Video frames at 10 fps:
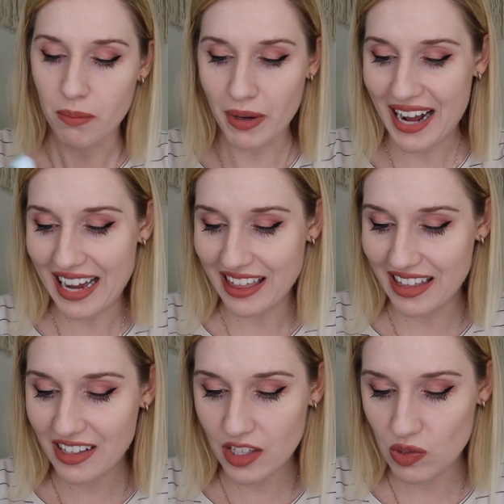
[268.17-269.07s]
but I
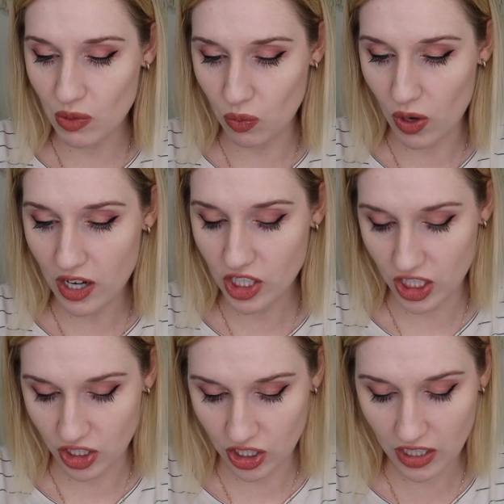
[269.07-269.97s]
think this would wash
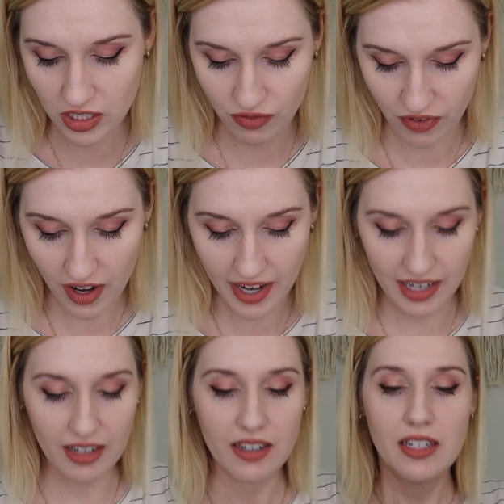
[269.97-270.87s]
just fine.